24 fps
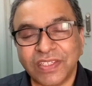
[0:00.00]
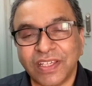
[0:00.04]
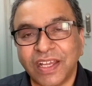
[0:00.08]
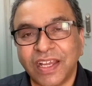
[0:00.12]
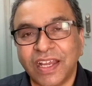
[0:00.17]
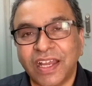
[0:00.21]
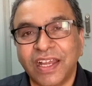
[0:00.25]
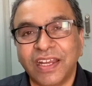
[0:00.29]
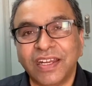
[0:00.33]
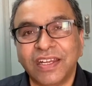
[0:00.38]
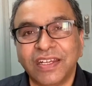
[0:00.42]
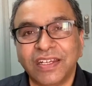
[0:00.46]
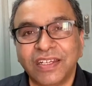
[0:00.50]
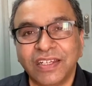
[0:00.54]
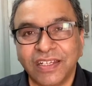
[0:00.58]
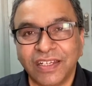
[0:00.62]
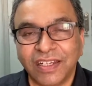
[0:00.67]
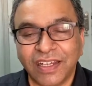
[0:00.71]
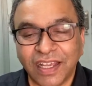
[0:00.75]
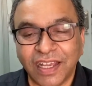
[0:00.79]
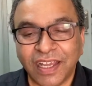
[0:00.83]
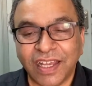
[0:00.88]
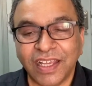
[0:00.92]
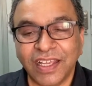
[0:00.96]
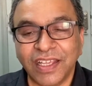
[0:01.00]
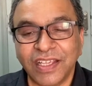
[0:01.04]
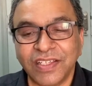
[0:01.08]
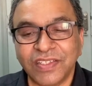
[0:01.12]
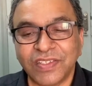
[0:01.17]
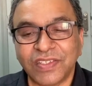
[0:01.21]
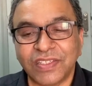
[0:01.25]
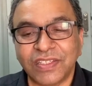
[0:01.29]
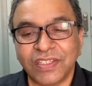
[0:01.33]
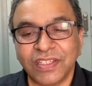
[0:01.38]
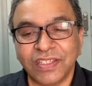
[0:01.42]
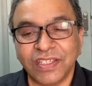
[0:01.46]
and
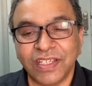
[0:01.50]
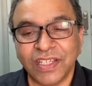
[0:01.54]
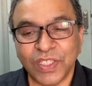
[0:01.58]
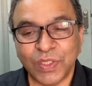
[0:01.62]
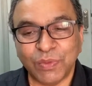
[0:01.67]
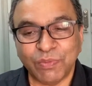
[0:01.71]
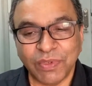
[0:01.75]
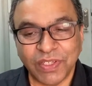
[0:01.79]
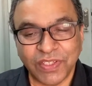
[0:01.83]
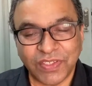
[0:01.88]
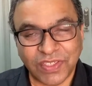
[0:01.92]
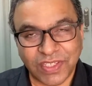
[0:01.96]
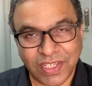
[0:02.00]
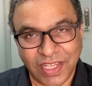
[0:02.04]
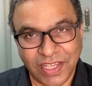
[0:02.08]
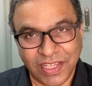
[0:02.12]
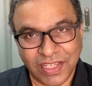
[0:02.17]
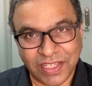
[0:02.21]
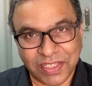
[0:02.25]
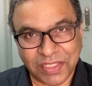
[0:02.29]
realized his mistake.